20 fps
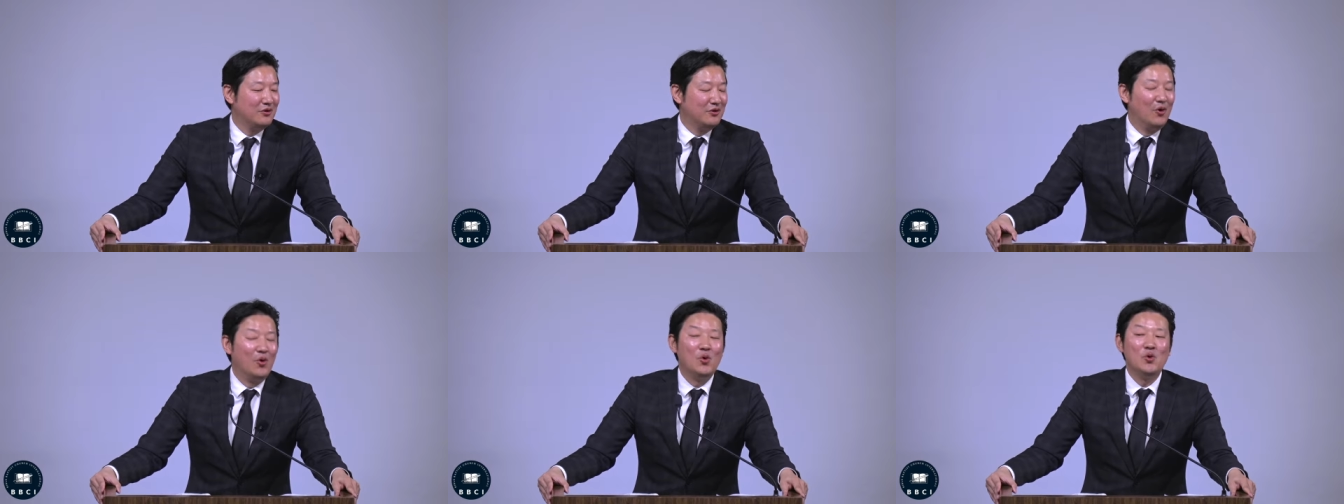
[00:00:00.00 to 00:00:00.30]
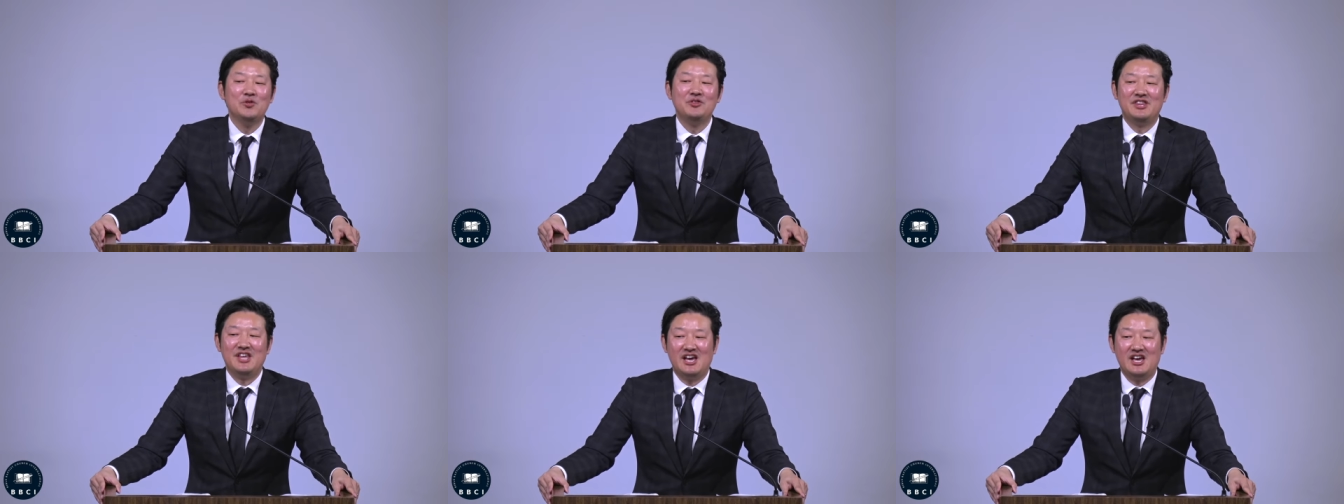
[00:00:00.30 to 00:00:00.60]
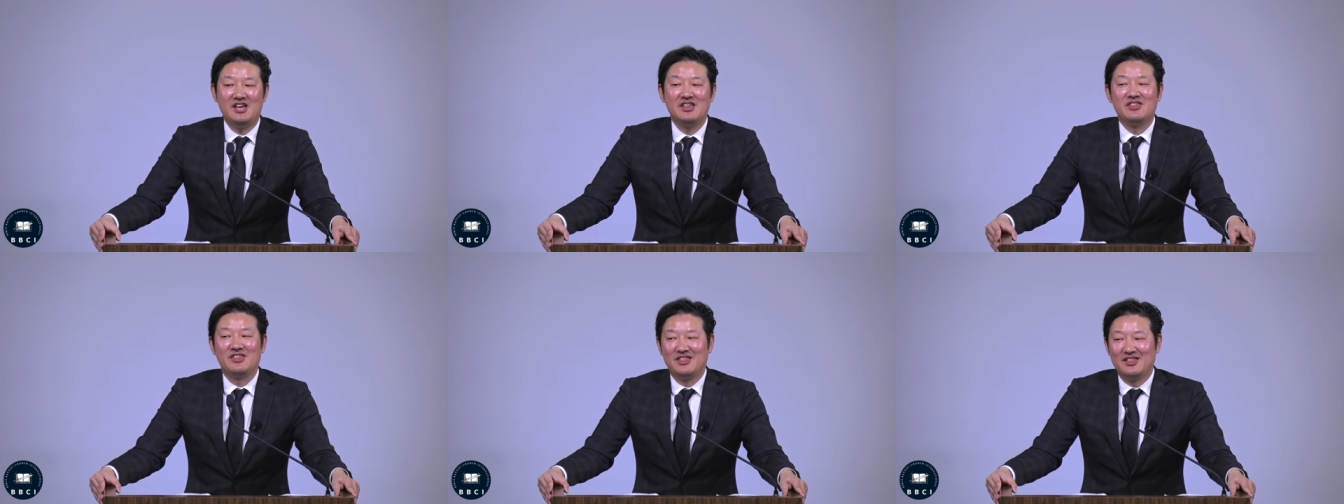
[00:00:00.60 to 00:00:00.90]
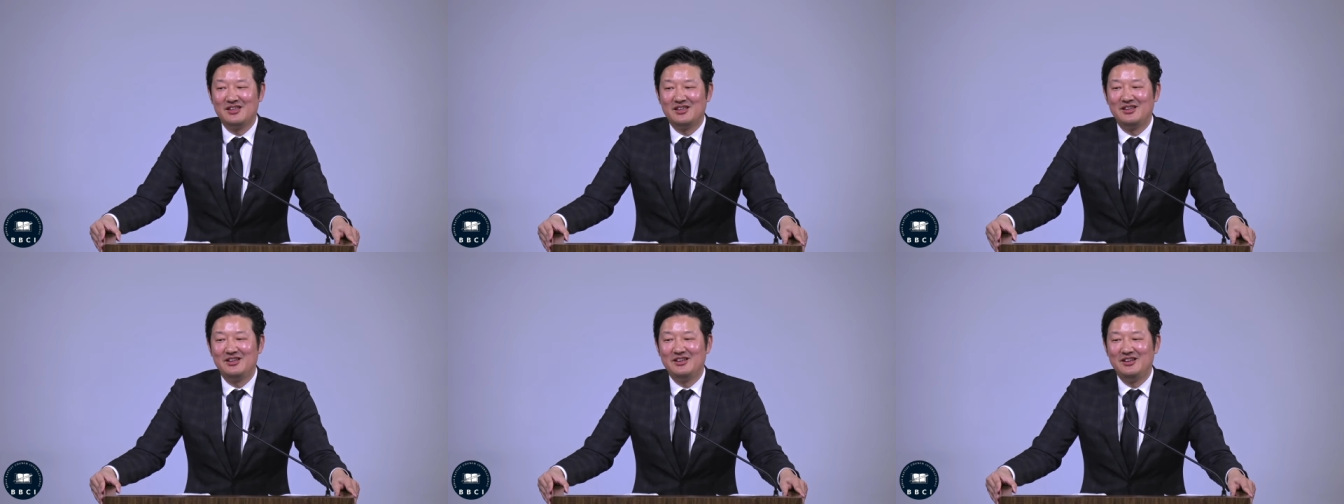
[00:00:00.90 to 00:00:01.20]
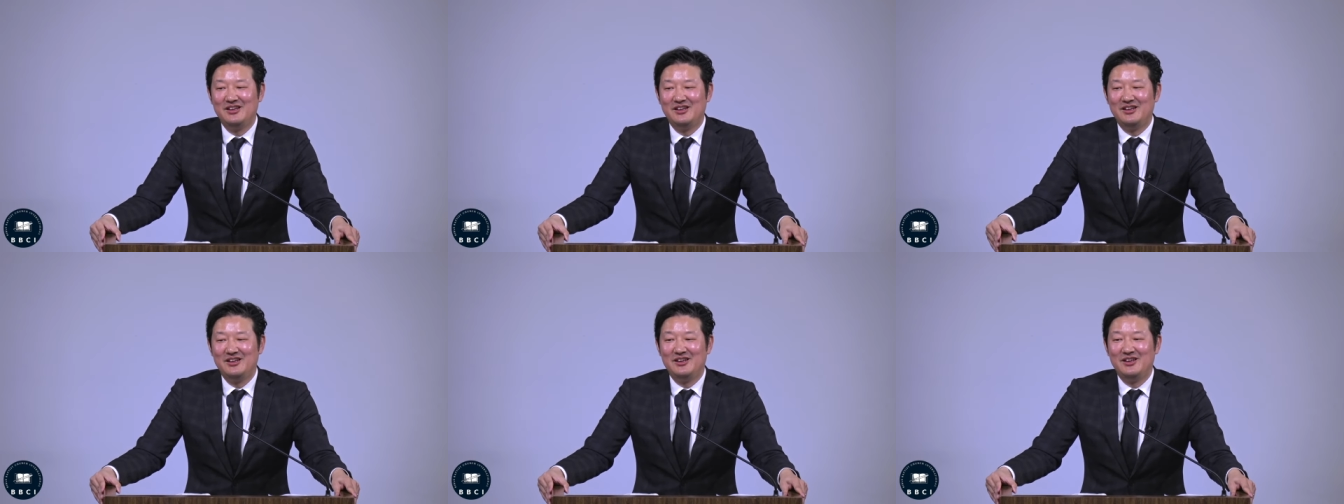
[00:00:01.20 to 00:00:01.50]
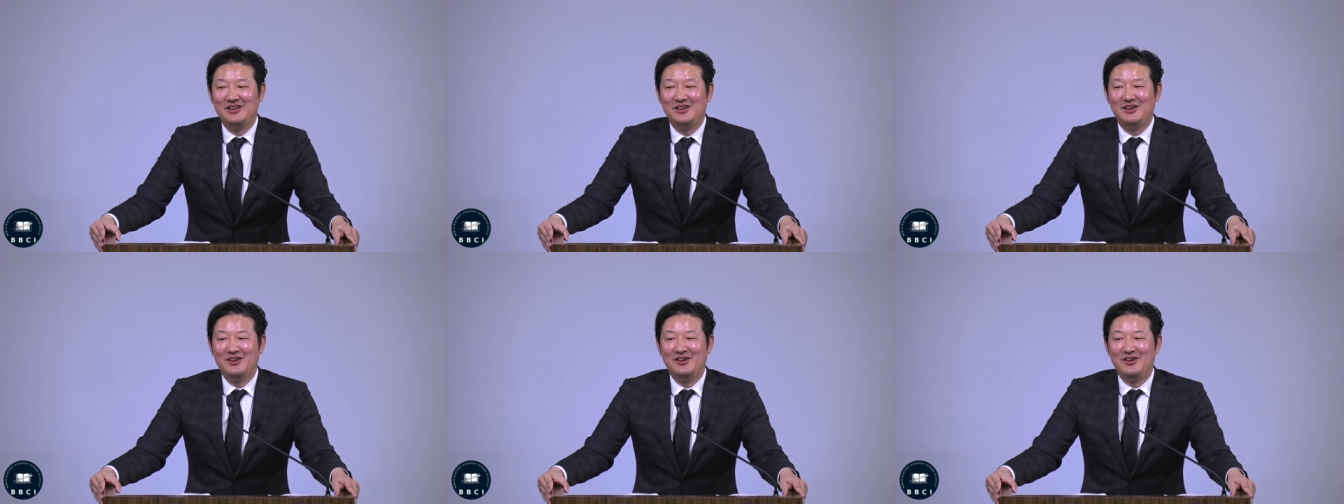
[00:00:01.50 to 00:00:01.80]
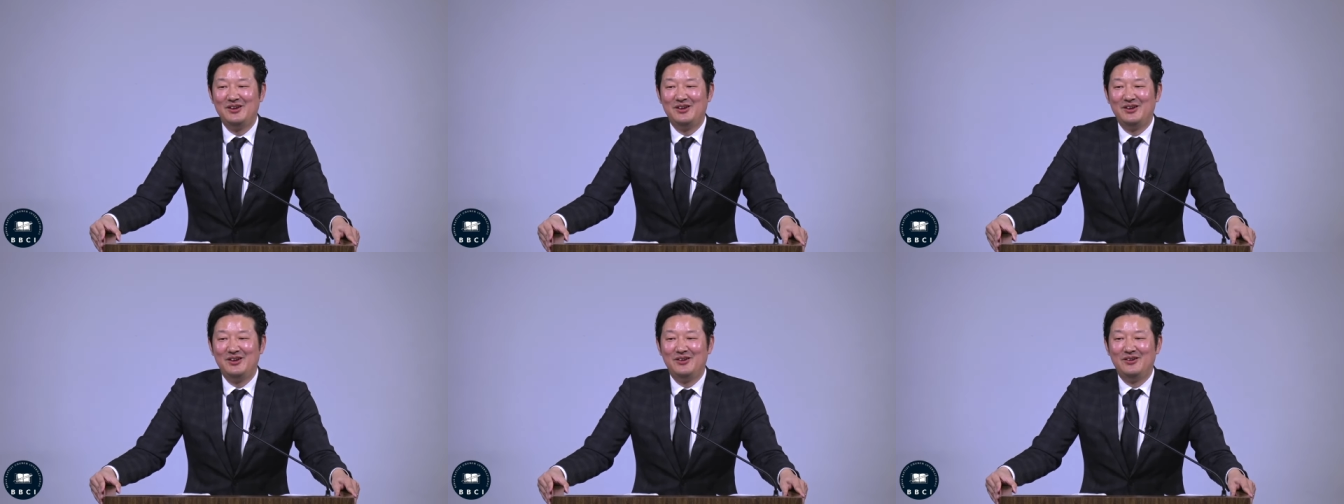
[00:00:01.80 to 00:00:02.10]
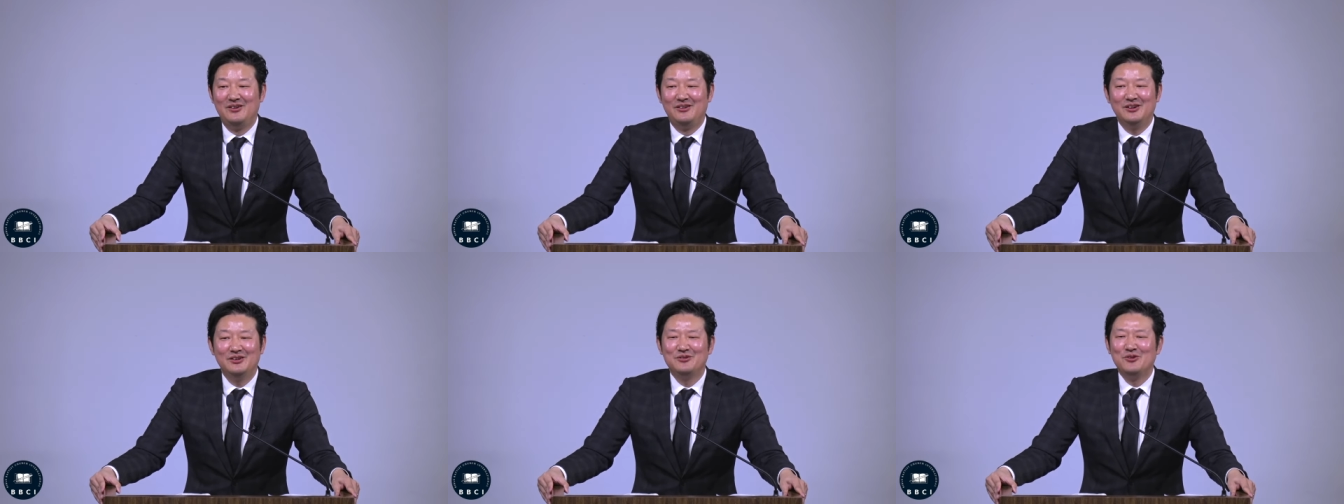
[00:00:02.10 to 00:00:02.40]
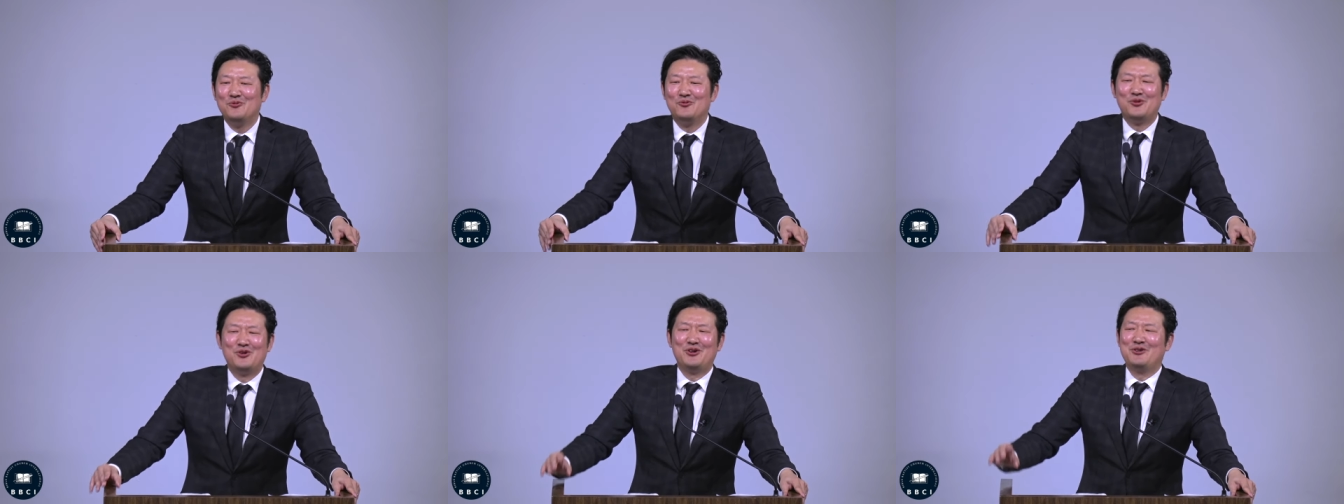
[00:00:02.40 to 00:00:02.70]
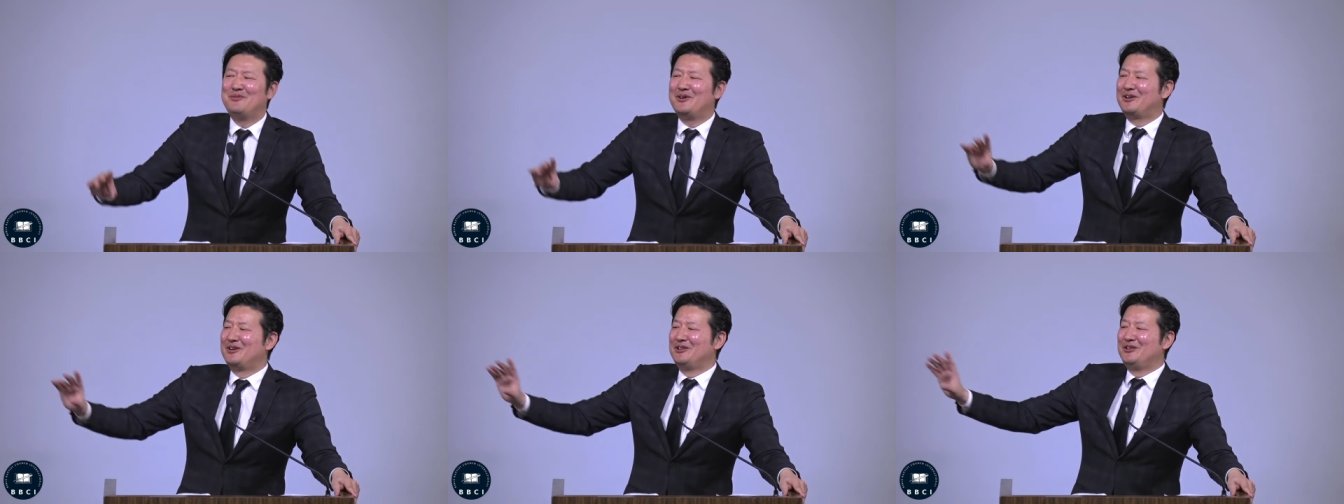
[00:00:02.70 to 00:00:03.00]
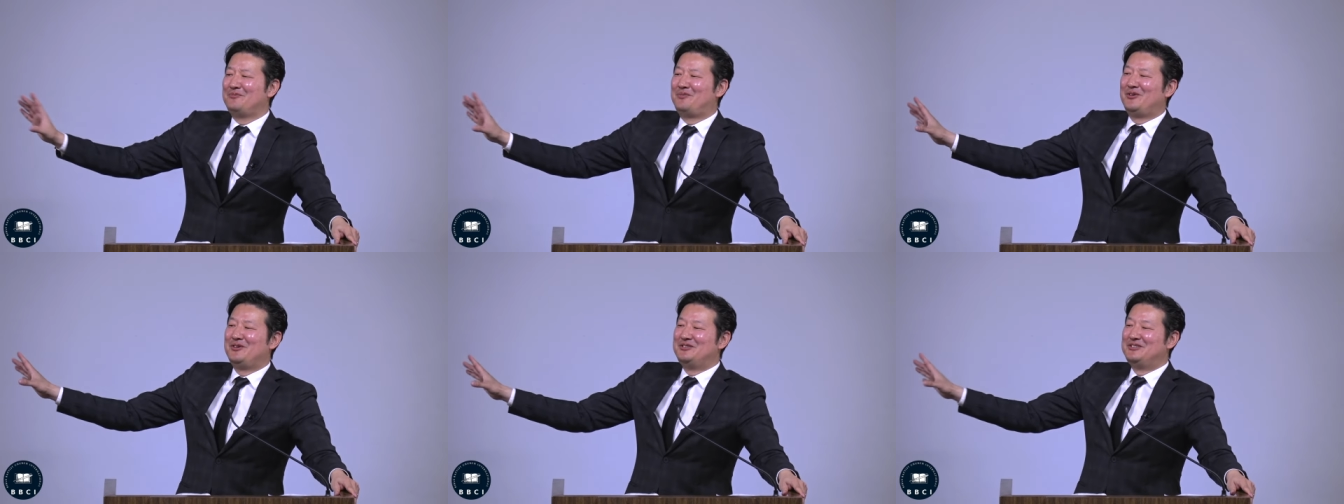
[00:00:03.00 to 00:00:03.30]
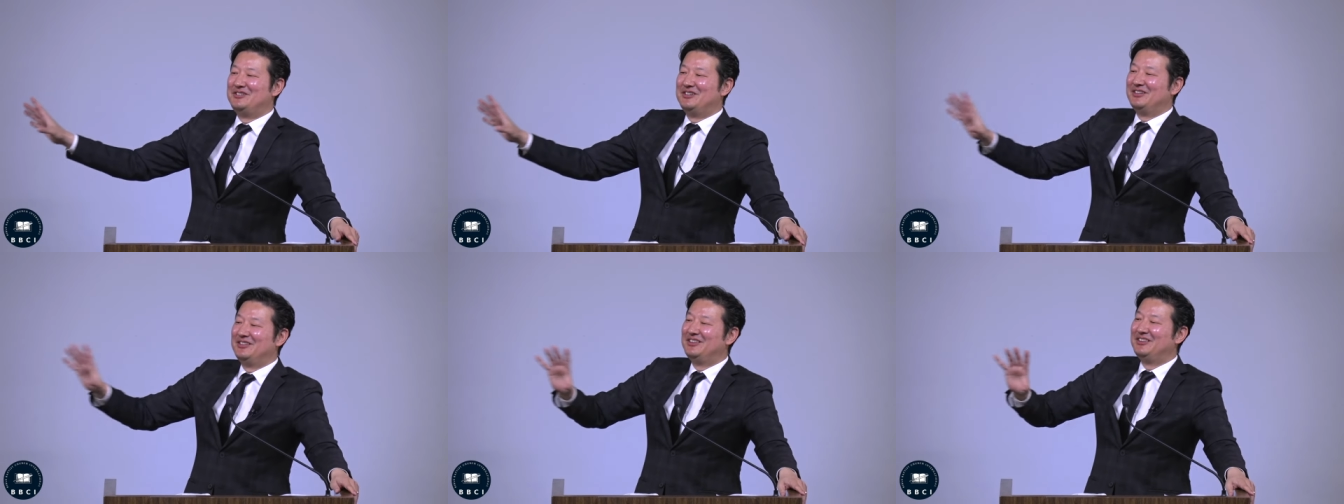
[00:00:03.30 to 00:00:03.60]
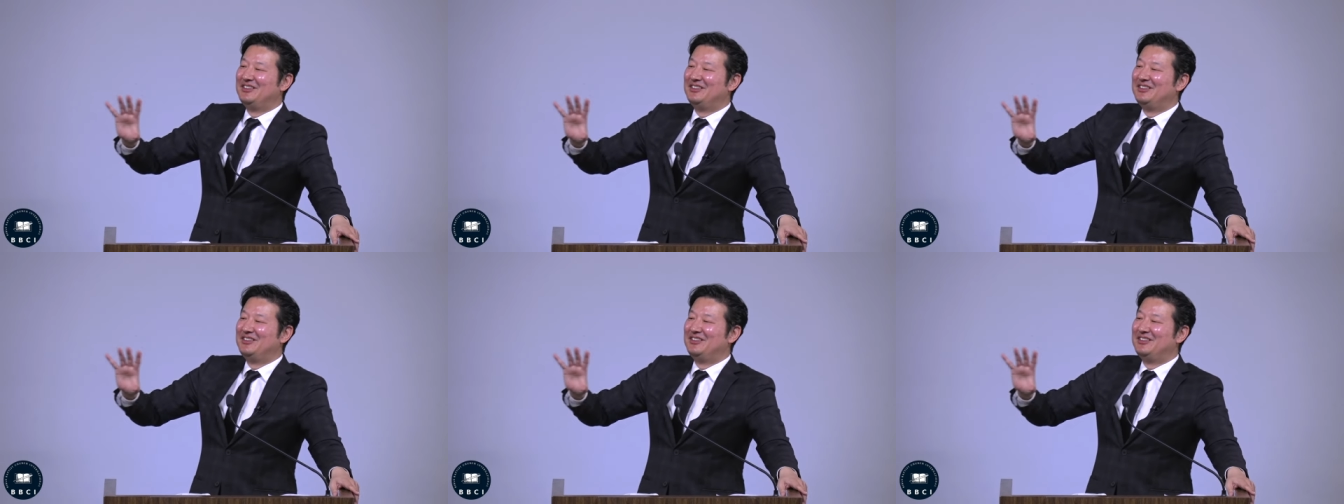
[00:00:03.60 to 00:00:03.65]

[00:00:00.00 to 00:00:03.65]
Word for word: own death. Yes. Don't worry about other person.